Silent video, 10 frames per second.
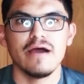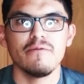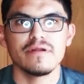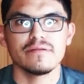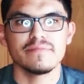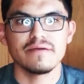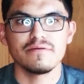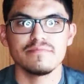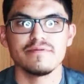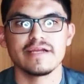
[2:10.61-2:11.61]
I want to be
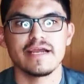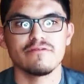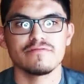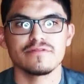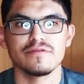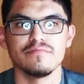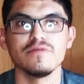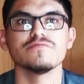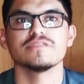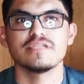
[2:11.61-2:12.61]
able to bring out the
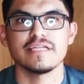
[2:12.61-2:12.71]
most